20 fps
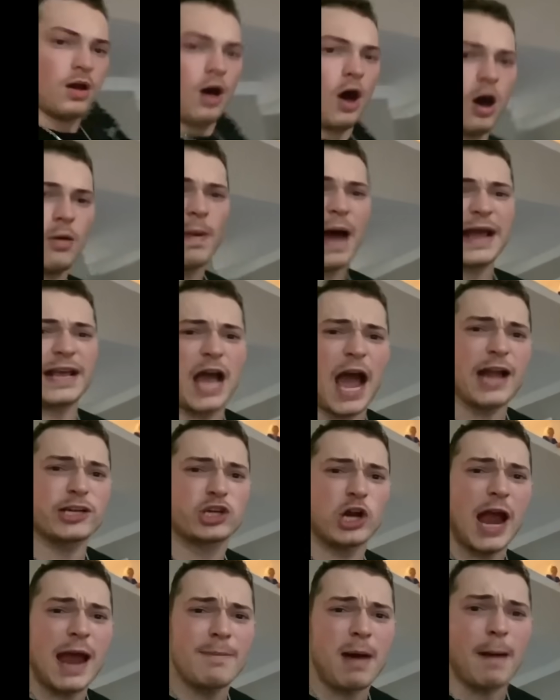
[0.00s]
oh my God,
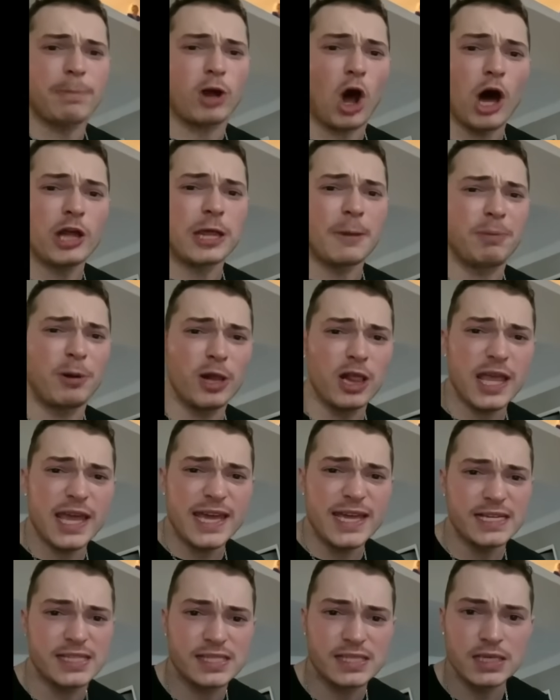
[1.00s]
Grandma, call the
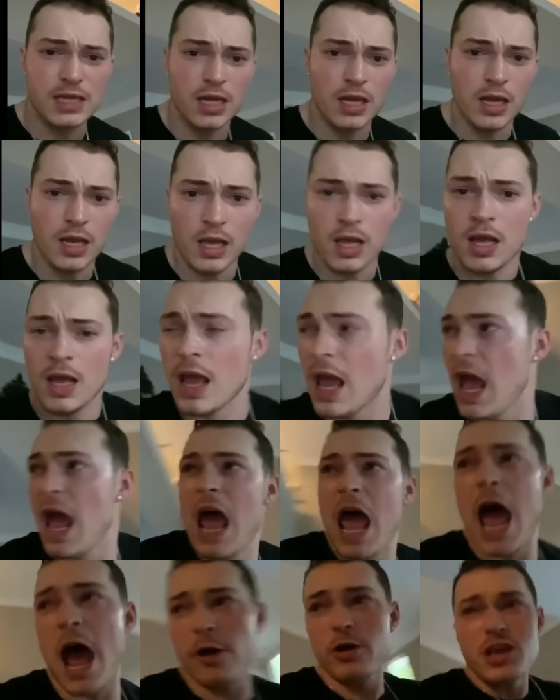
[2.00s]
police!
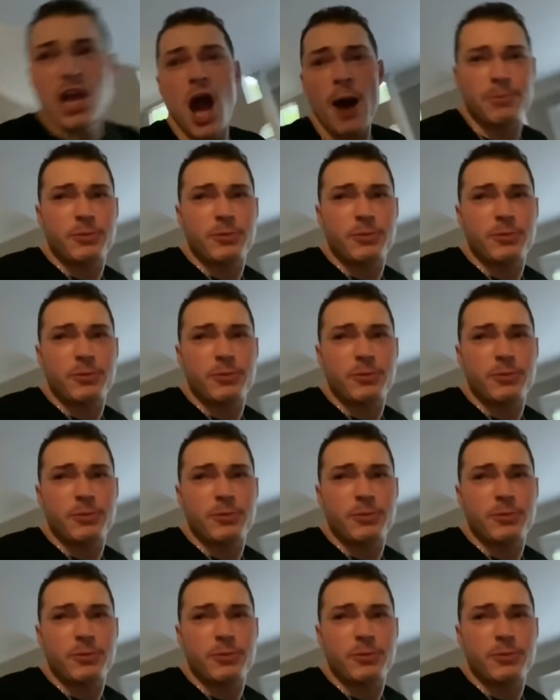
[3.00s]
Hurry up,